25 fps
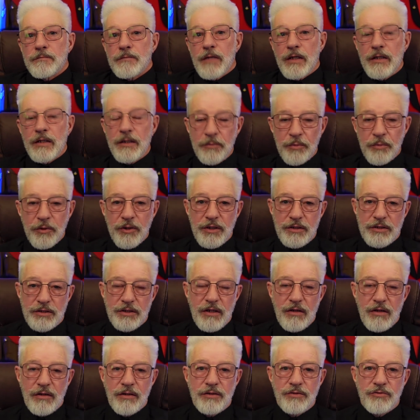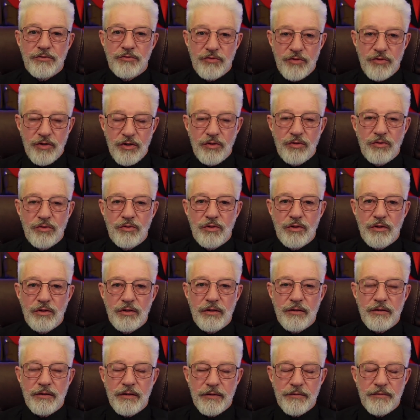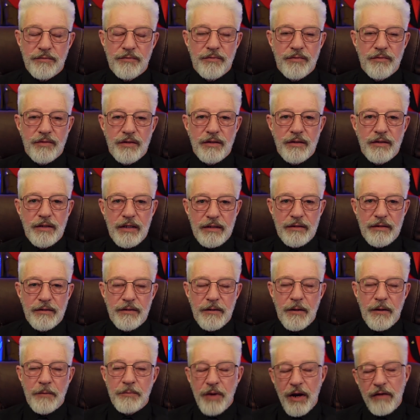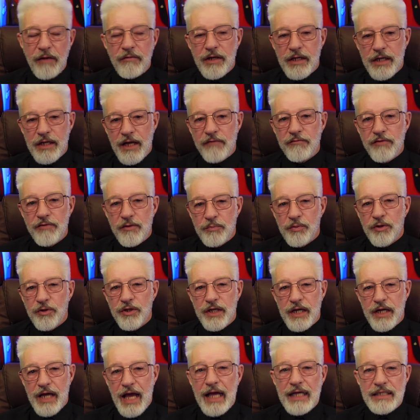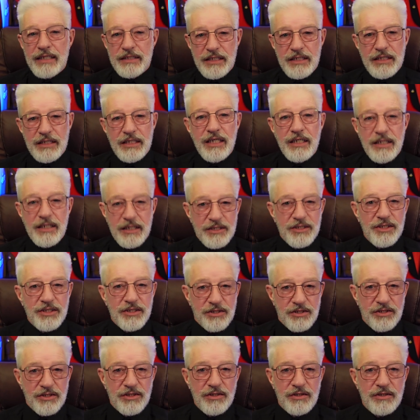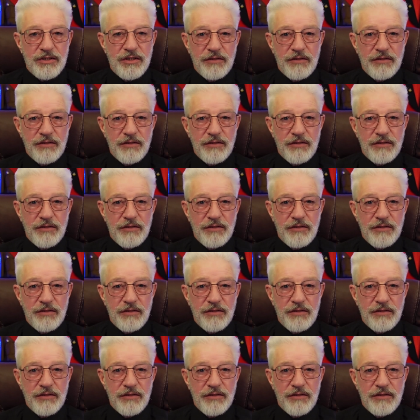anybody that's going through, apparently everybody has tinnitus